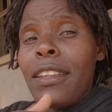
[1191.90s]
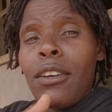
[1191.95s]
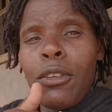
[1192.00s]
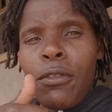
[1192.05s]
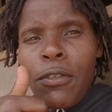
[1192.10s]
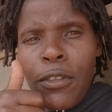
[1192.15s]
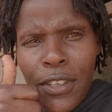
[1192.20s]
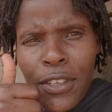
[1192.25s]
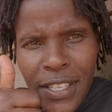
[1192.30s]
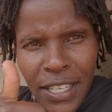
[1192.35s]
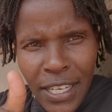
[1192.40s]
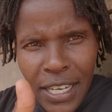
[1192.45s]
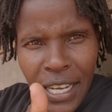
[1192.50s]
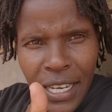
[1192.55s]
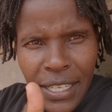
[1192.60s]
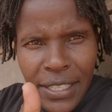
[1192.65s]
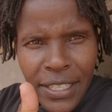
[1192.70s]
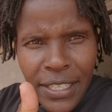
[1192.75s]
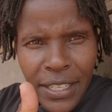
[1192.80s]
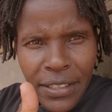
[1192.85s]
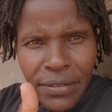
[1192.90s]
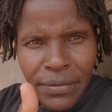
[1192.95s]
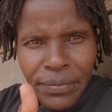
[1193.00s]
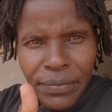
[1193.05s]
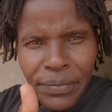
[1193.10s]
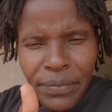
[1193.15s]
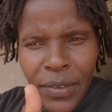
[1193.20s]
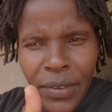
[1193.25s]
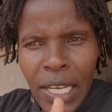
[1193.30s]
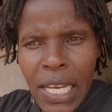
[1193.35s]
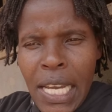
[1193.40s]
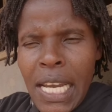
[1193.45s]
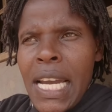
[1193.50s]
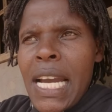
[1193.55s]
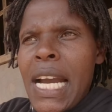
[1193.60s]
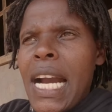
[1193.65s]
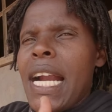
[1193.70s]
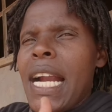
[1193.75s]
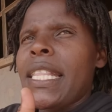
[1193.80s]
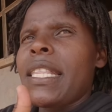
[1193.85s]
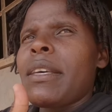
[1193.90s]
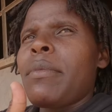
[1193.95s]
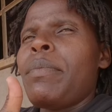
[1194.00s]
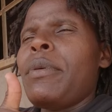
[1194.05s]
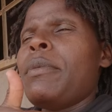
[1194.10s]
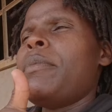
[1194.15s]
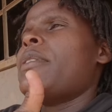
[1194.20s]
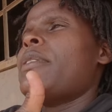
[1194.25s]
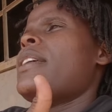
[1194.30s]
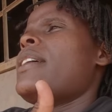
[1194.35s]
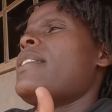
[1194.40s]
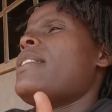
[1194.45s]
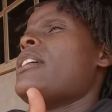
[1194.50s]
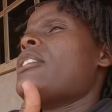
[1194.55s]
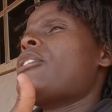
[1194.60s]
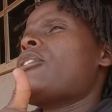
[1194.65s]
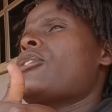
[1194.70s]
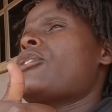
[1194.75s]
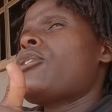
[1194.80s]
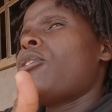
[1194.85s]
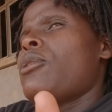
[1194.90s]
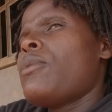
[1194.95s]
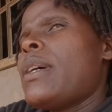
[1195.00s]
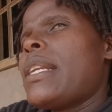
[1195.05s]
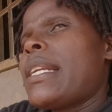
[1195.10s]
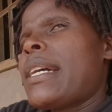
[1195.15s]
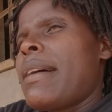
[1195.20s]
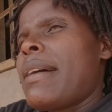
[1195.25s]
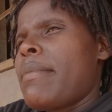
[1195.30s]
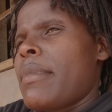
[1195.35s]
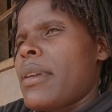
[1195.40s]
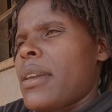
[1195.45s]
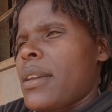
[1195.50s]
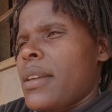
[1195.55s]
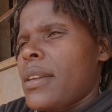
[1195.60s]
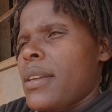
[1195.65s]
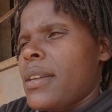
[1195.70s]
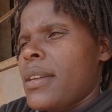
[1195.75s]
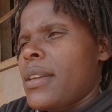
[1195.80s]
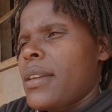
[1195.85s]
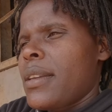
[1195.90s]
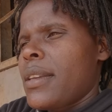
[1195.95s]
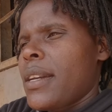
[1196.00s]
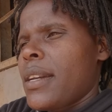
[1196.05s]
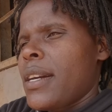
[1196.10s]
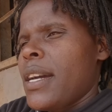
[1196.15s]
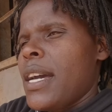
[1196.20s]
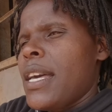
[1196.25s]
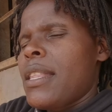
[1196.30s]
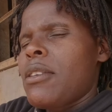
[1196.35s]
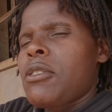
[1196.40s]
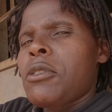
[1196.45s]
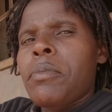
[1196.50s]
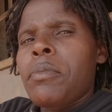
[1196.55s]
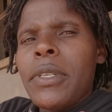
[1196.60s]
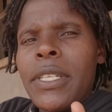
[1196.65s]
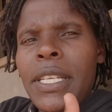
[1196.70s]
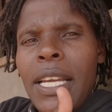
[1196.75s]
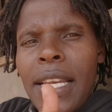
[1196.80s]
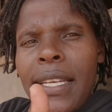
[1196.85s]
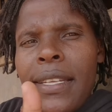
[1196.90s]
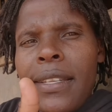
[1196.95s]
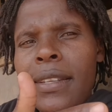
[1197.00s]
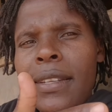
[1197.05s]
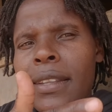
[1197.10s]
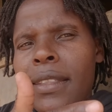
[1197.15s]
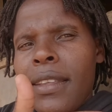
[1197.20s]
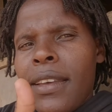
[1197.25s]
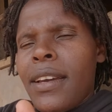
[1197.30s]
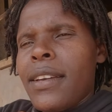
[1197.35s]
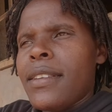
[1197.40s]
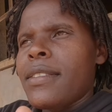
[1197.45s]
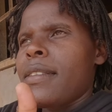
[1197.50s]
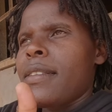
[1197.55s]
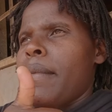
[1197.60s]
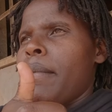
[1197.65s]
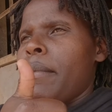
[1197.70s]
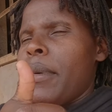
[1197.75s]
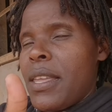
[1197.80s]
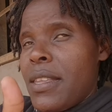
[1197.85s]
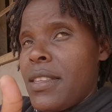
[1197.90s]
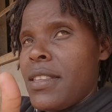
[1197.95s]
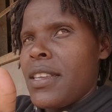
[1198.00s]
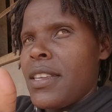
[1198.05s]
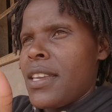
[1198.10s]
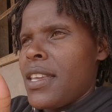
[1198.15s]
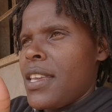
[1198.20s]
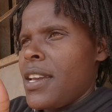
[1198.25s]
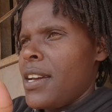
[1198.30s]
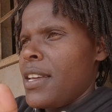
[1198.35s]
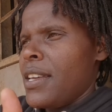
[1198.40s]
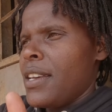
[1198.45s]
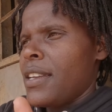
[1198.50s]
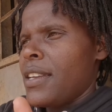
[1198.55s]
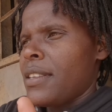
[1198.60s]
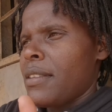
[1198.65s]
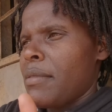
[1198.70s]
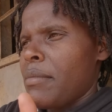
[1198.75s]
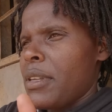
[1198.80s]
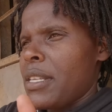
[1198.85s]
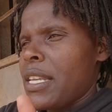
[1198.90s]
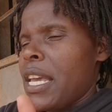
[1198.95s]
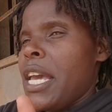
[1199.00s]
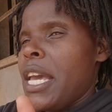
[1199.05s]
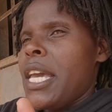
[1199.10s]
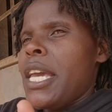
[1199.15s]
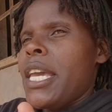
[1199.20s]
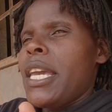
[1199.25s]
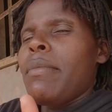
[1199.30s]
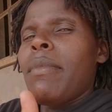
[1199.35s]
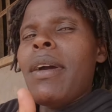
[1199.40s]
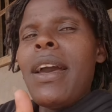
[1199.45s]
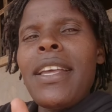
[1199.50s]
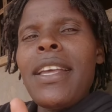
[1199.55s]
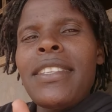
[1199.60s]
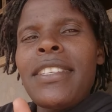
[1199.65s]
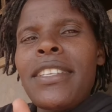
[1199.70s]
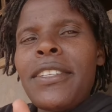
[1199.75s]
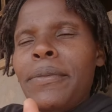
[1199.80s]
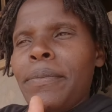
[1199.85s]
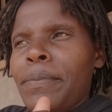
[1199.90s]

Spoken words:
Of course, the culture, and the people there, they're so welcoming. Yeah, the hospitality there is amazing. Yeah, it's amazing. Imagine.